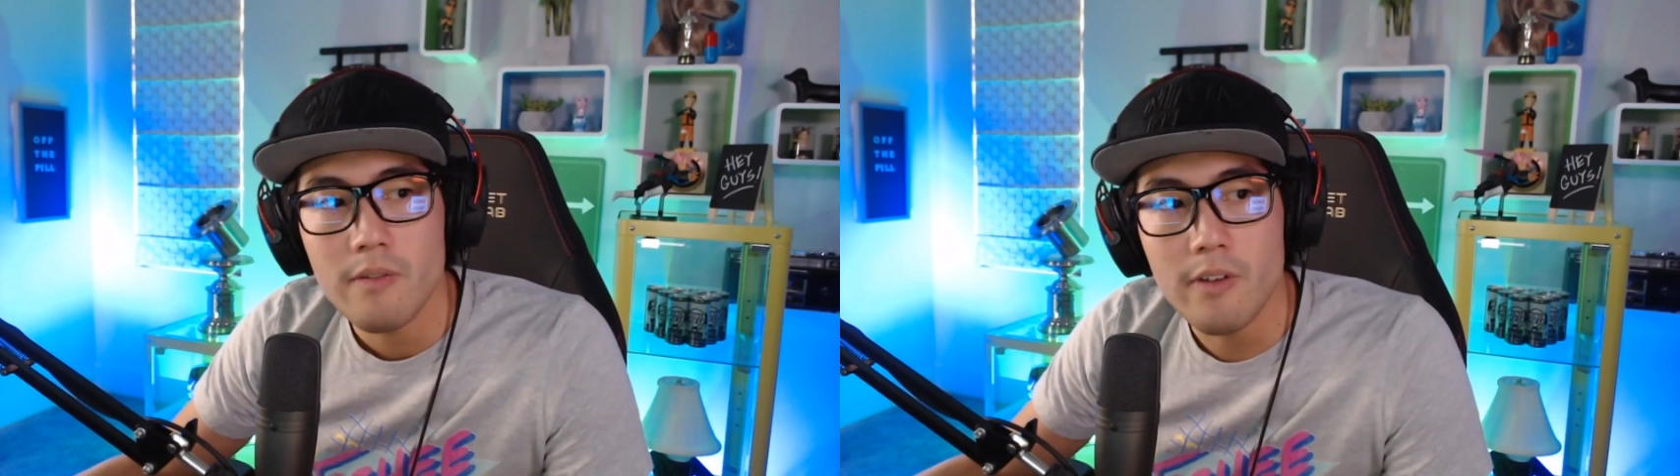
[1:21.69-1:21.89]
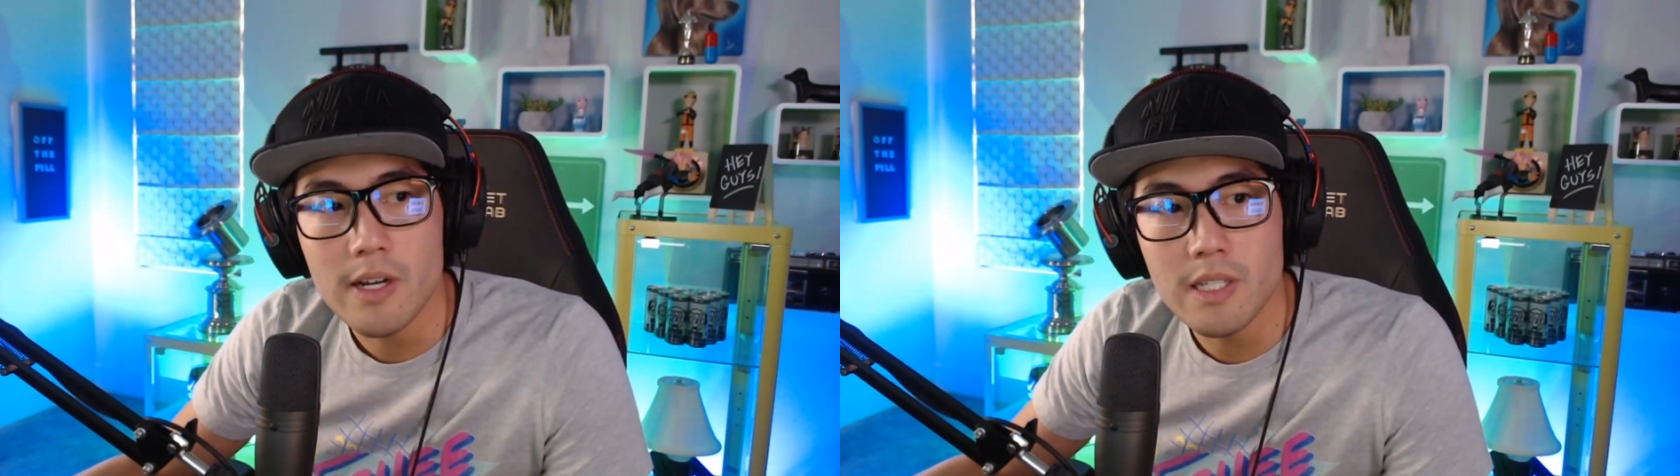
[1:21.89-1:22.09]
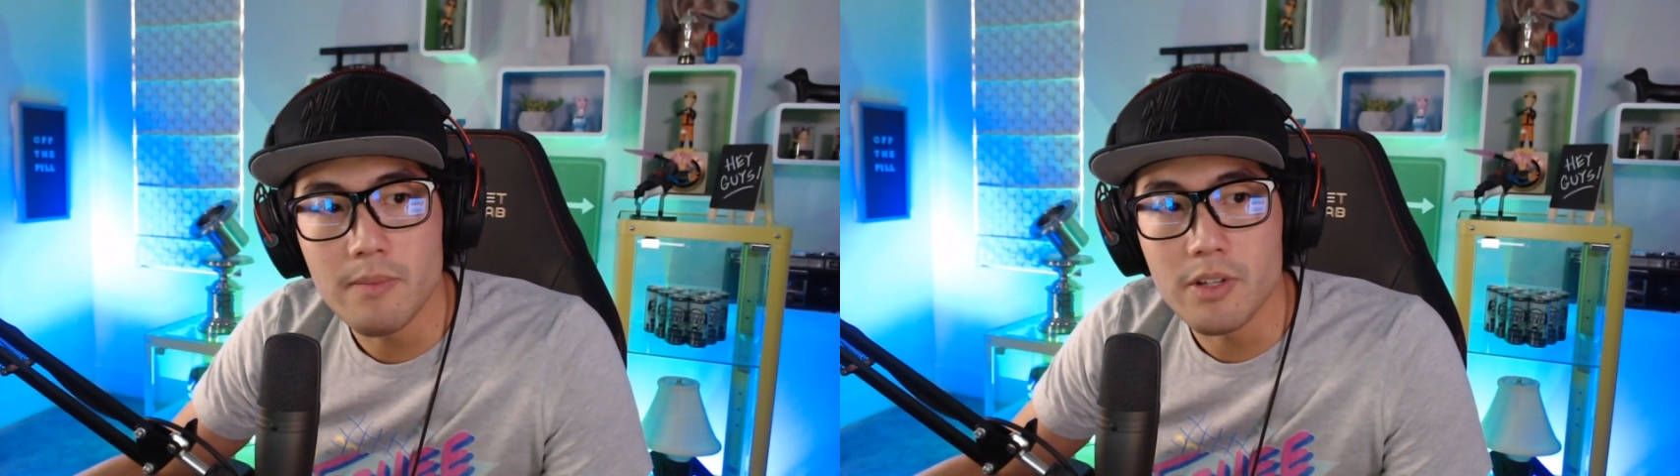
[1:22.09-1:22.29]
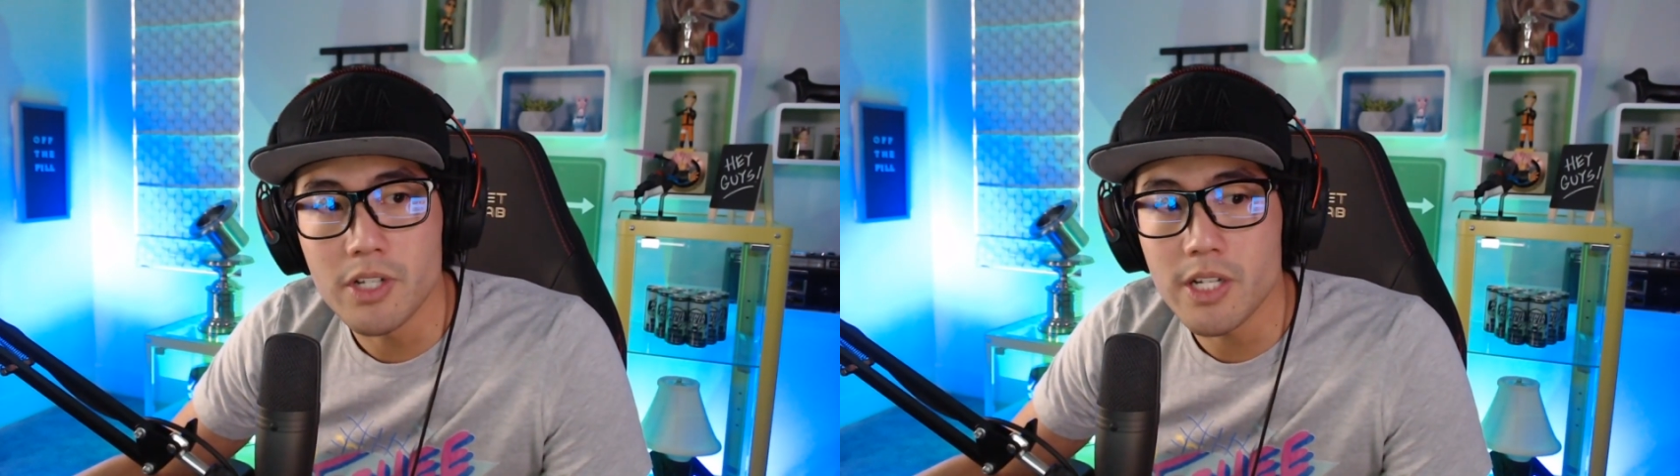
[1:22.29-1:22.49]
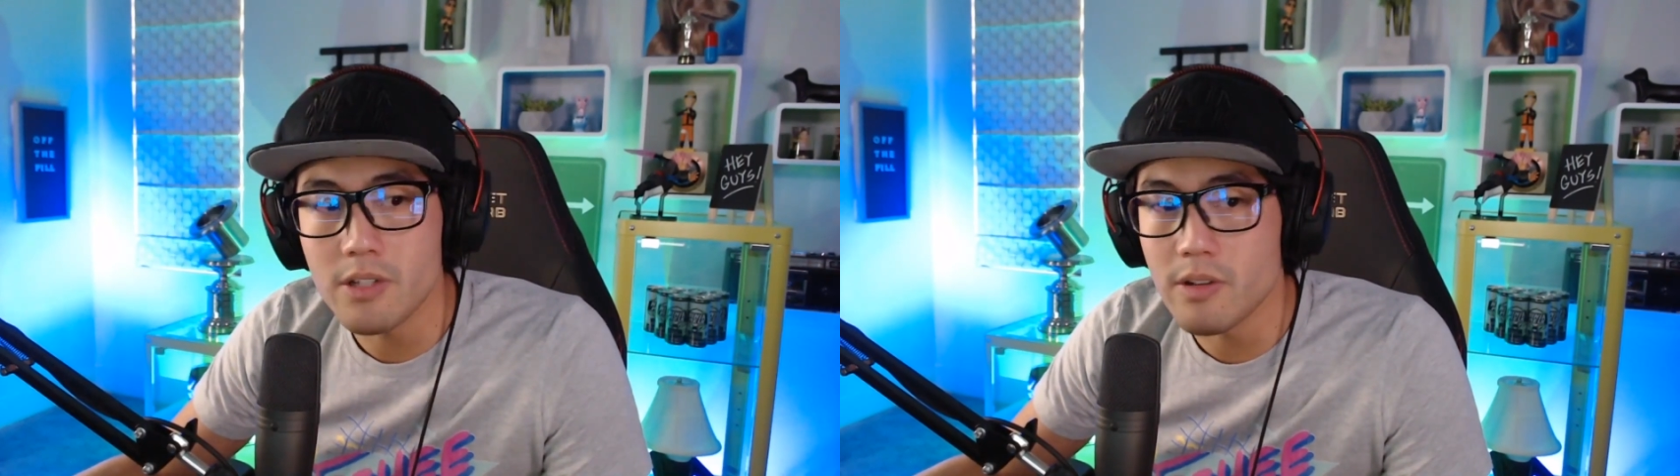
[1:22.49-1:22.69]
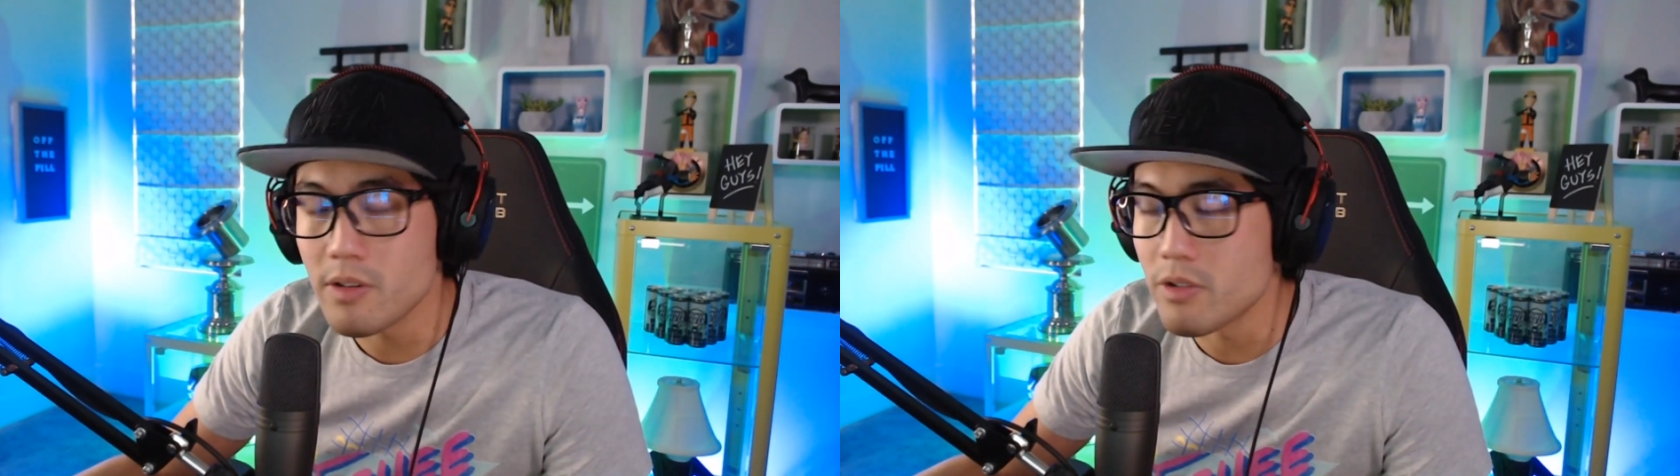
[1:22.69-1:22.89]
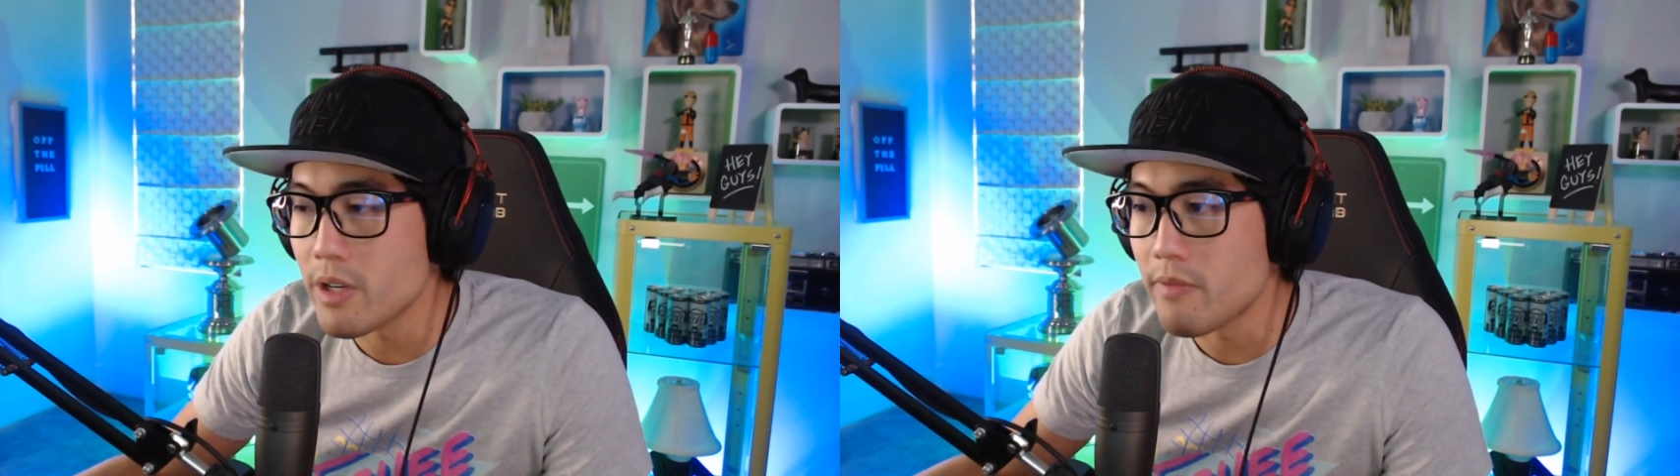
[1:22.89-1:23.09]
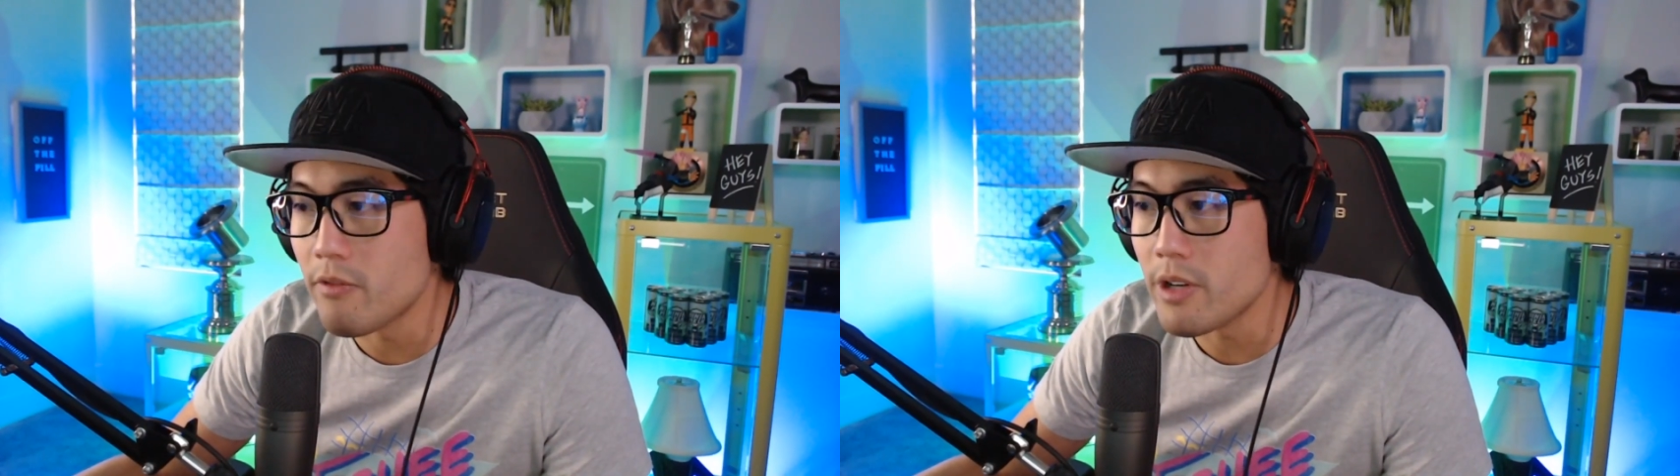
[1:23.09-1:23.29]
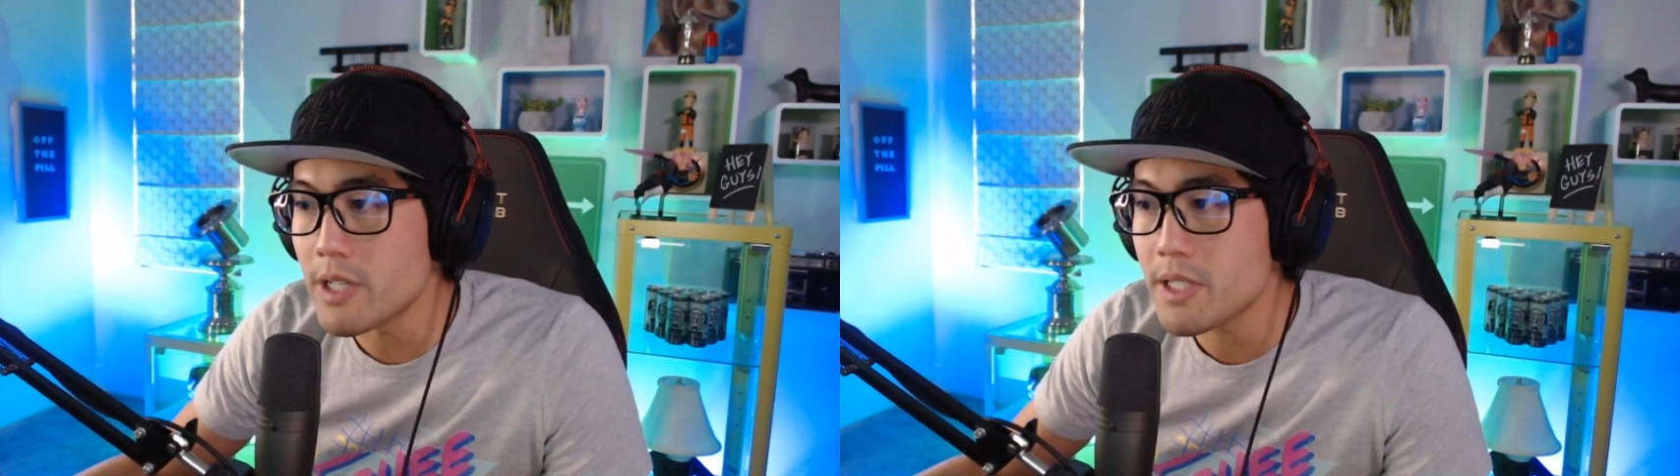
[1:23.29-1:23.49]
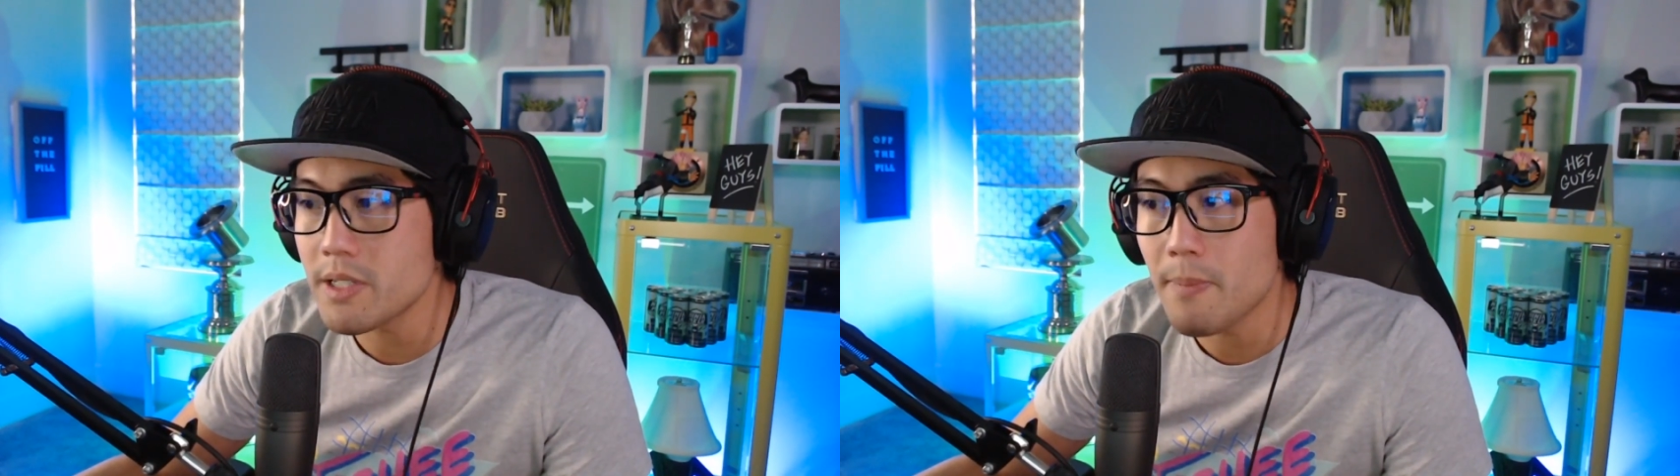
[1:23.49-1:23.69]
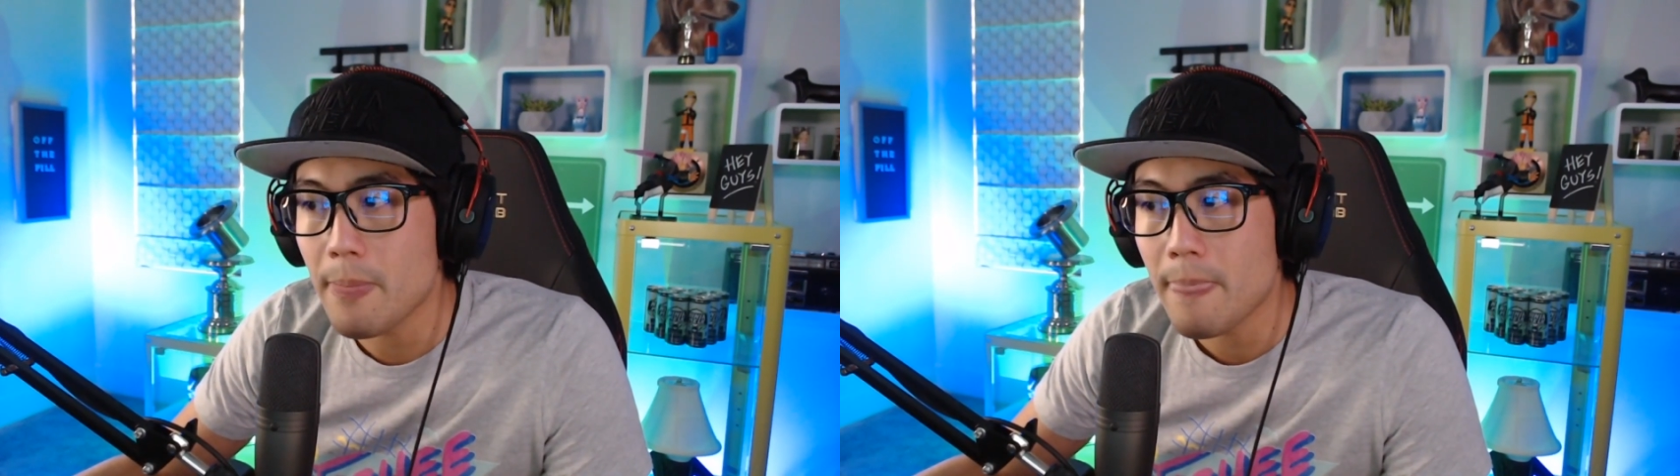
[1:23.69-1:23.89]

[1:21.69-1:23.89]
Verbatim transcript: For SWG2, I was doing a voice.